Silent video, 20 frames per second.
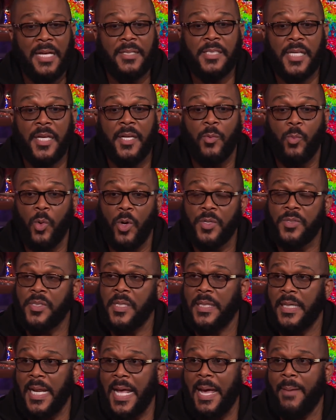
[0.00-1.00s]
I tell you the worst
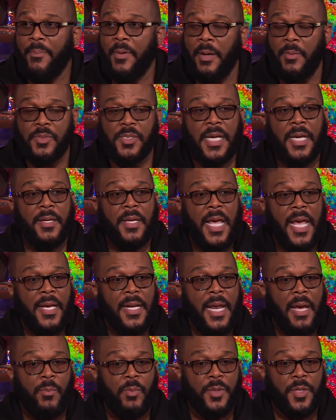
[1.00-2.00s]
thing that happened. I was ha- hanging
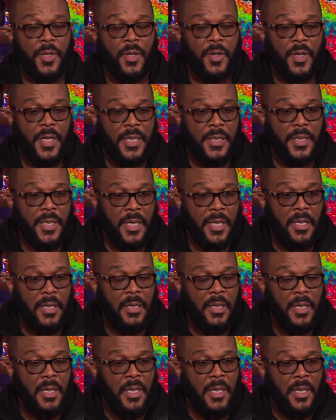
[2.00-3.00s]
what? out with her, and uh,
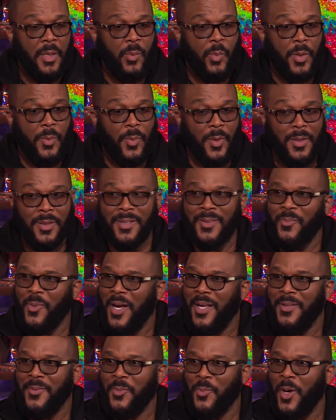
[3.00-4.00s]
we were. Like,
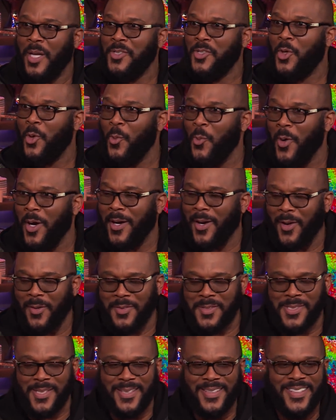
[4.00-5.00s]
why, why'd you go? What all of
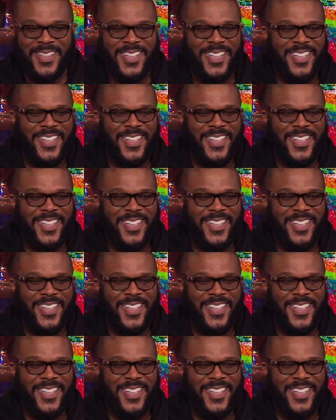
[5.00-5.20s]
a sudden?